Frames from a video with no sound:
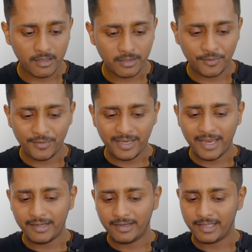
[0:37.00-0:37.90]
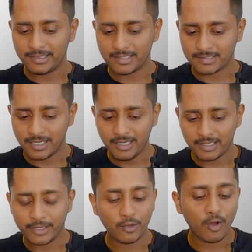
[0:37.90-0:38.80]
create health hazard,
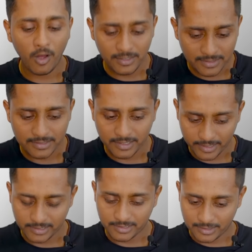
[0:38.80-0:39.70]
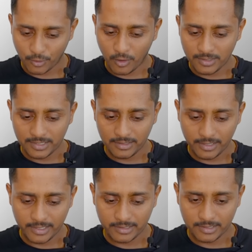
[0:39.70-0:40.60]
it causes the health hazard, causing
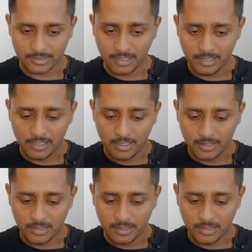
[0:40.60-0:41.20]
the health hazard.